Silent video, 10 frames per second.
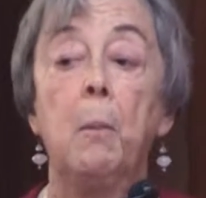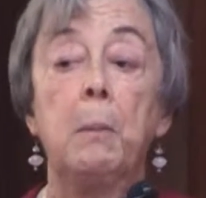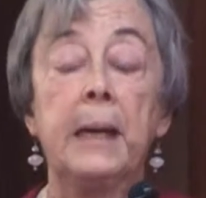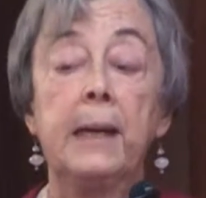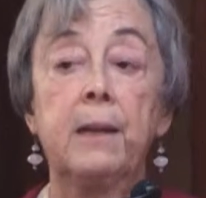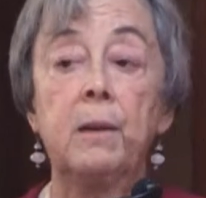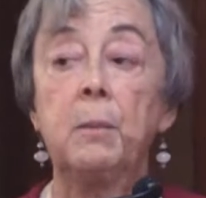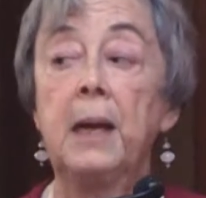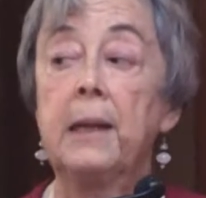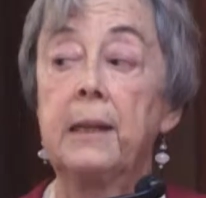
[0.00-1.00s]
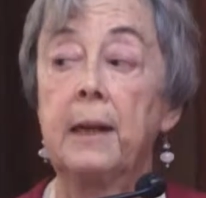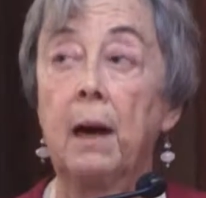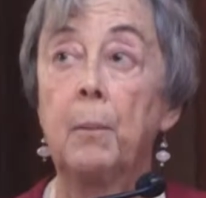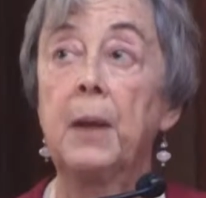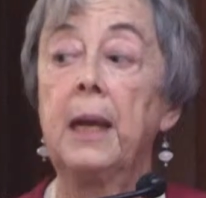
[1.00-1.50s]
many of them ended
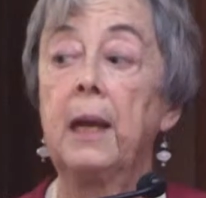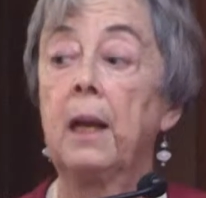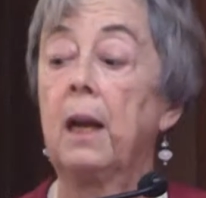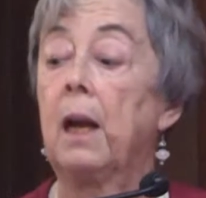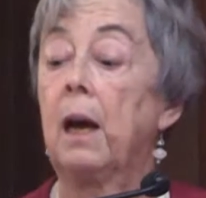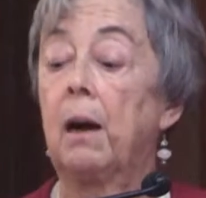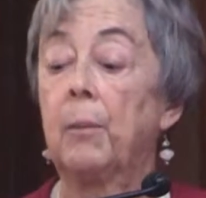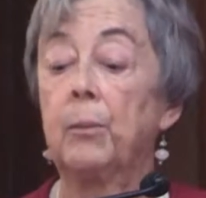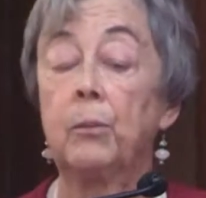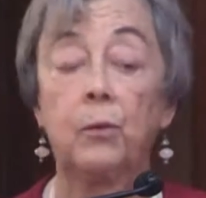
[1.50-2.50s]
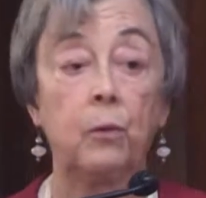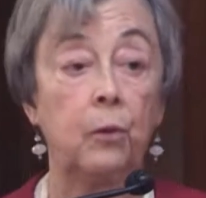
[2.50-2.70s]
up in um,